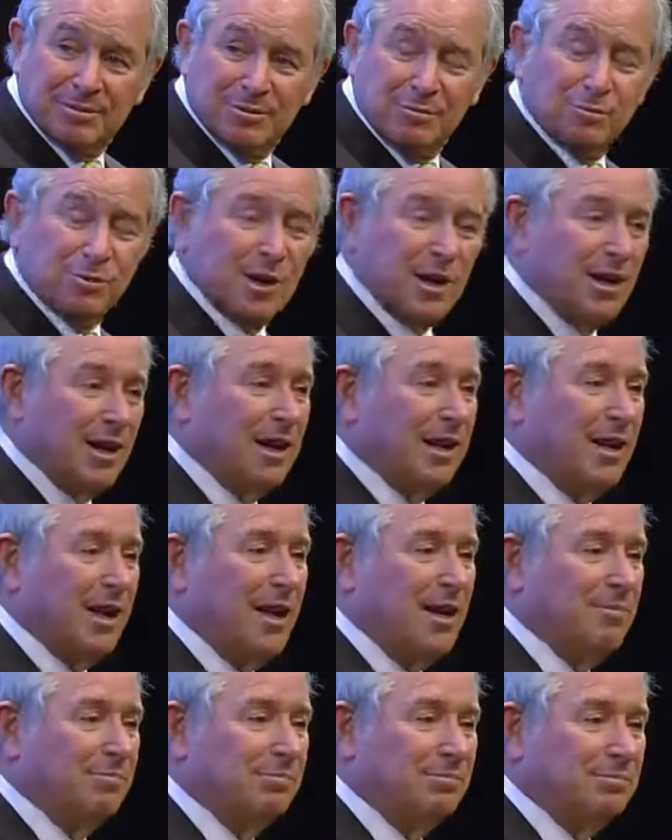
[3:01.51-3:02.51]
the way I
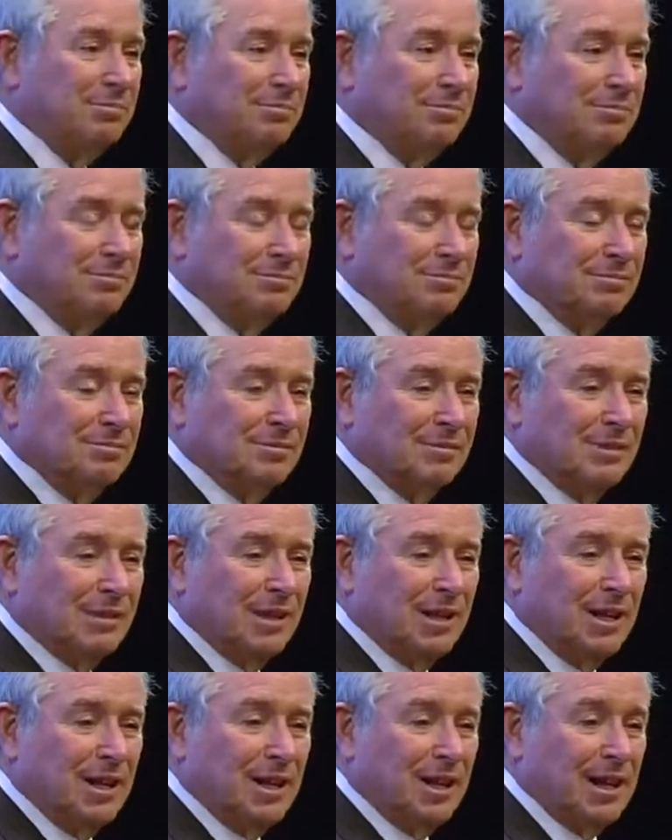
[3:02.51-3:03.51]
am.
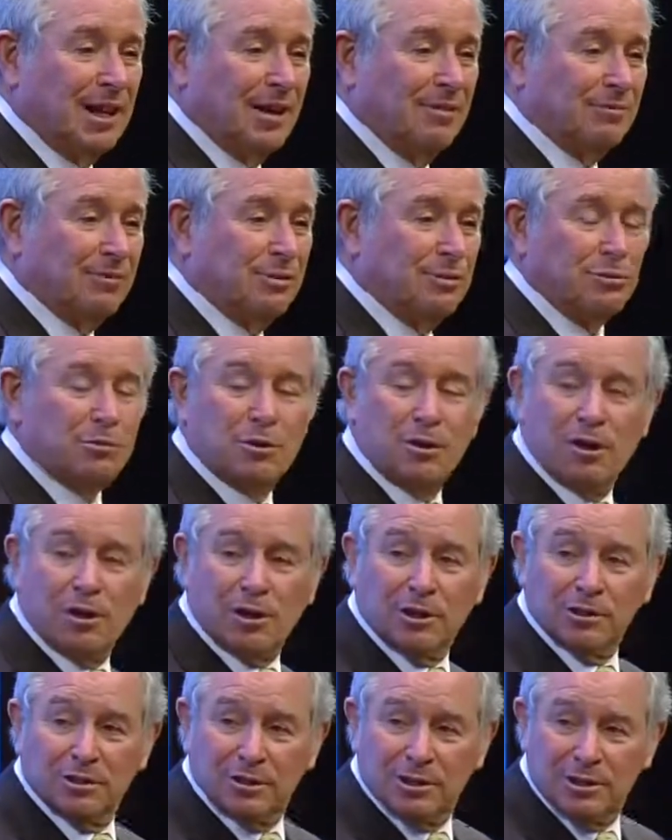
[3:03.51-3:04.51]
I have 2
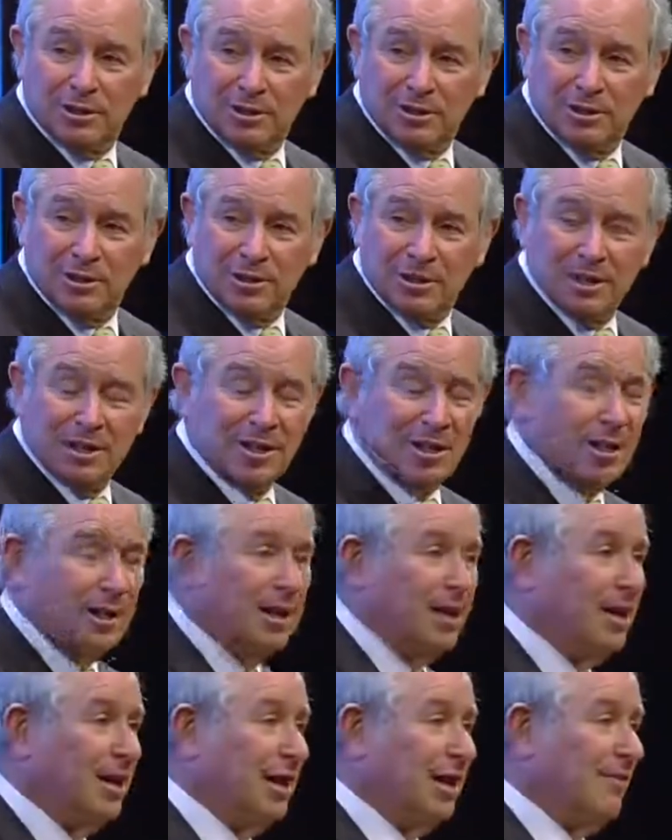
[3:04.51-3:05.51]
cars.
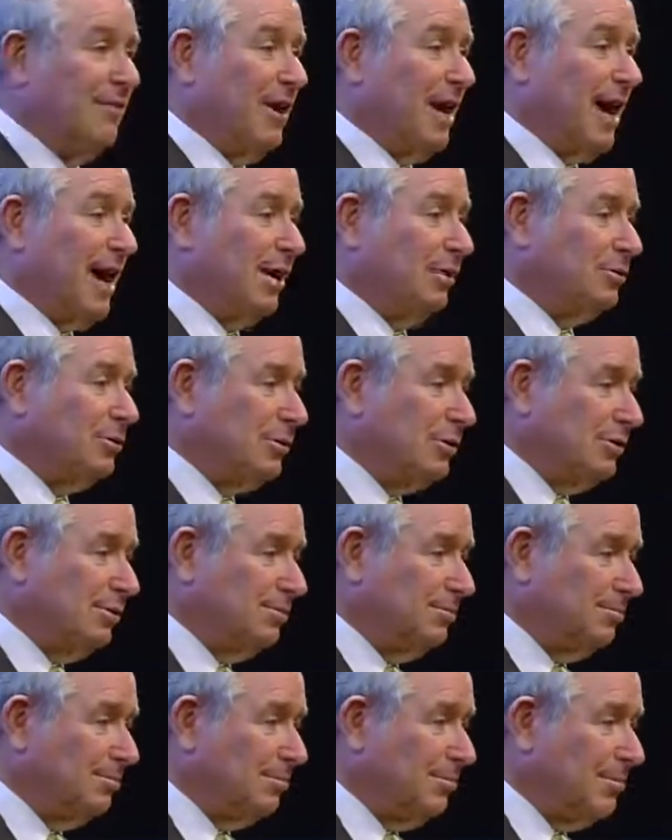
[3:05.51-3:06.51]
I have a house.
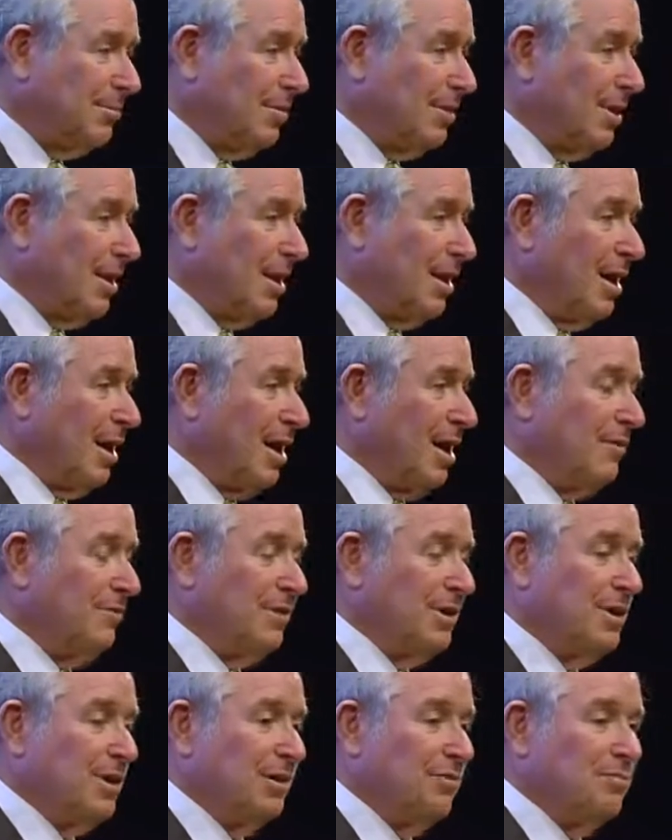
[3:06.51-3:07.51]
I have
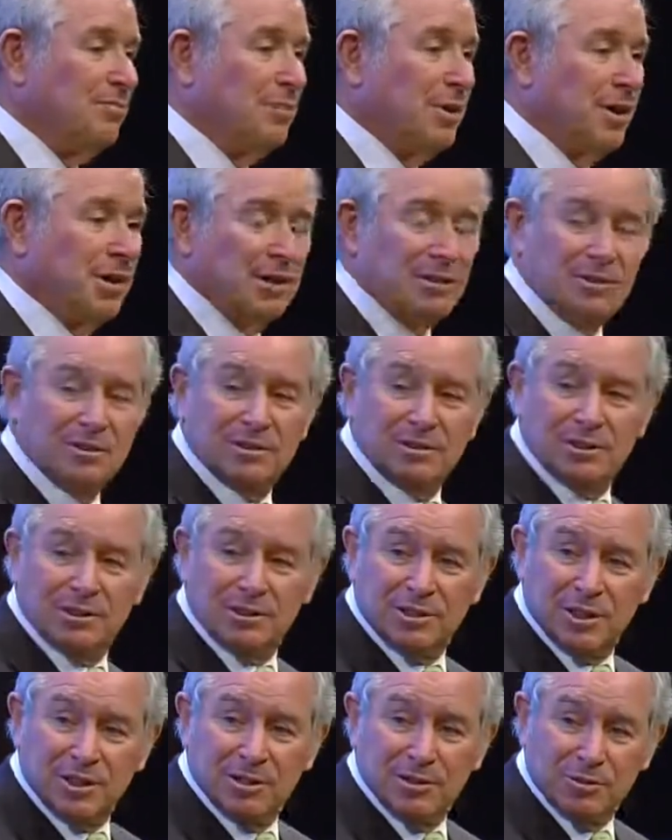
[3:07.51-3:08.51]
enough money to
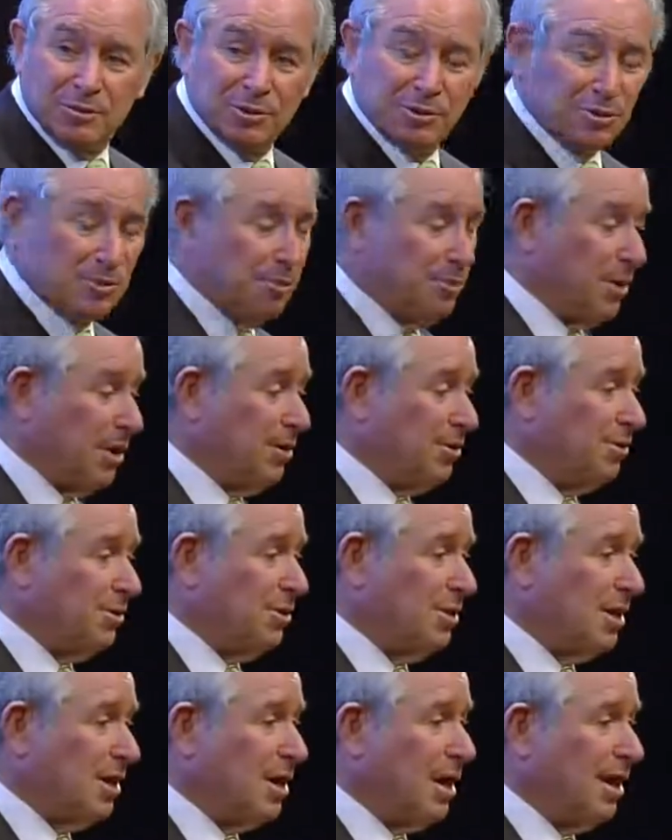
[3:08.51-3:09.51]
send you and your brothers
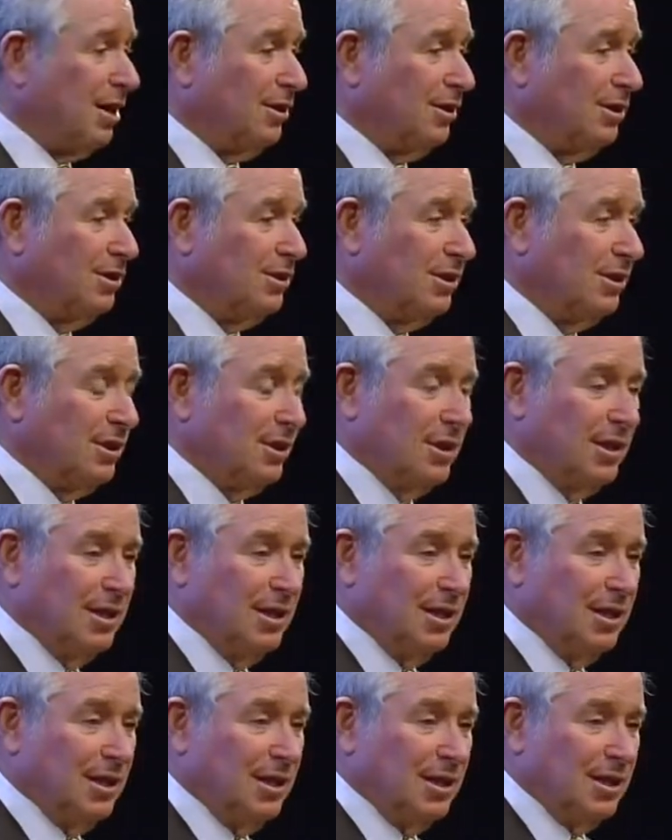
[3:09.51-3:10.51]
to college.
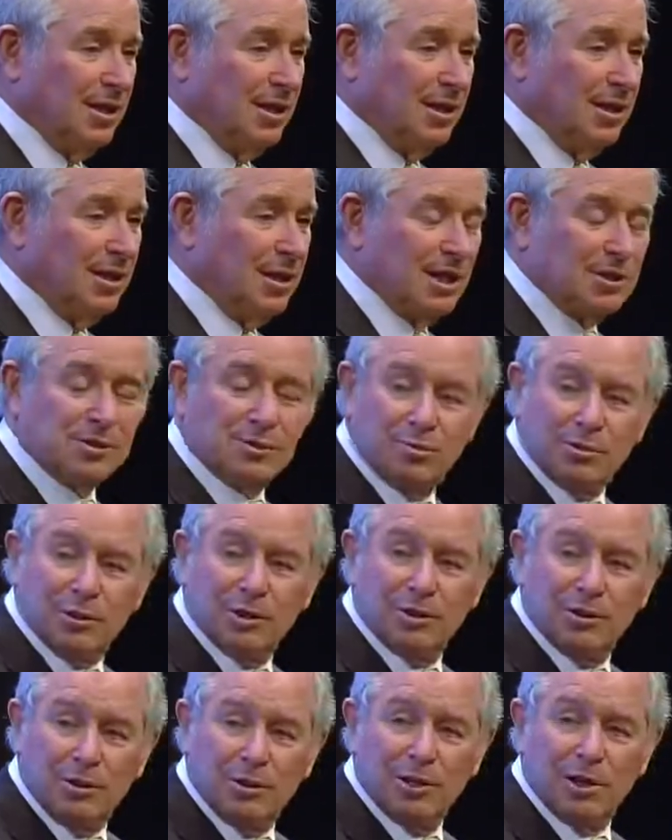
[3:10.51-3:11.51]
That's
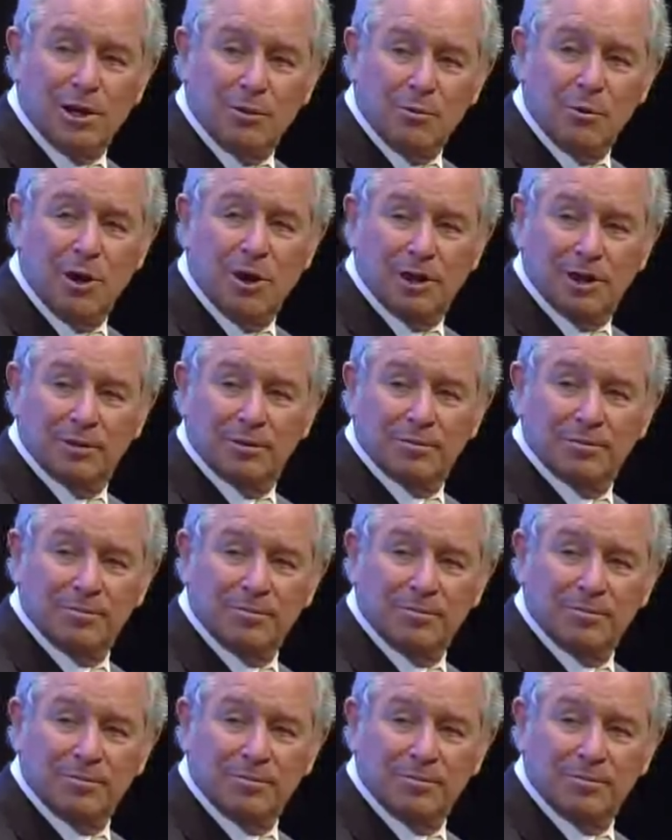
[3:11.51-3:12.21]
really all I want."